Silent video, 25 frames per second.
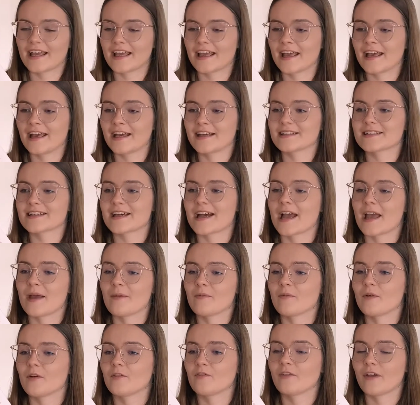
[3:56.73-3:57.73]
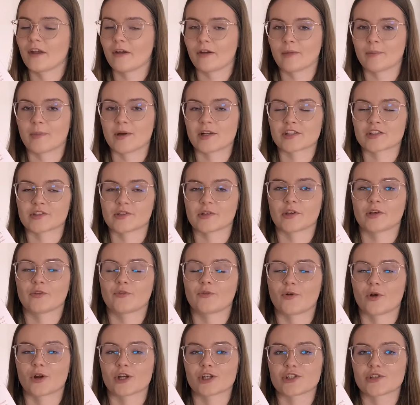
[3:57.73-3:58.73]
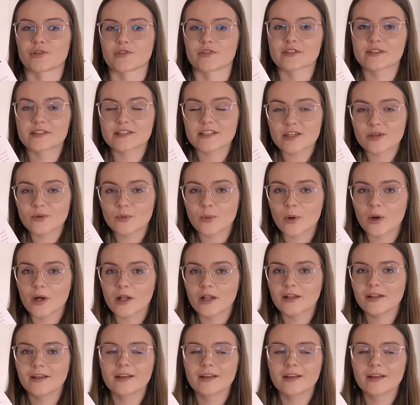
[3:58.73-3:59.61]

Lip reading: and I'm very much looking forward to the sequel,